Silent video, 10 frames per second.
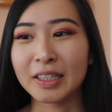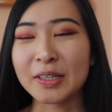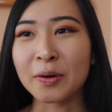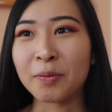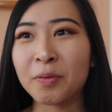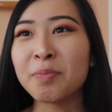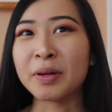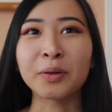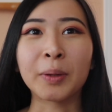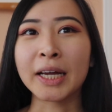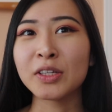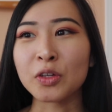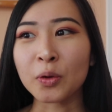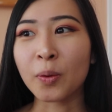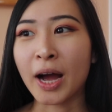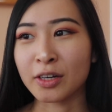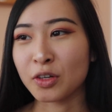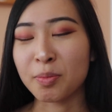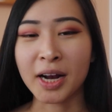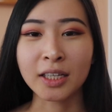So what better way to
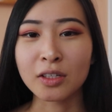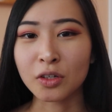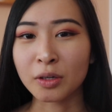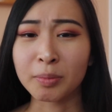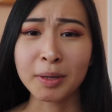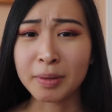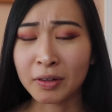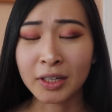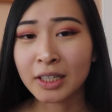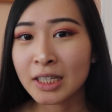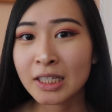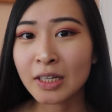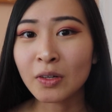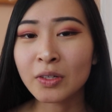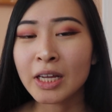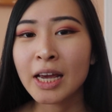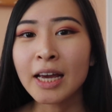actually practice your bug bounty hunting skills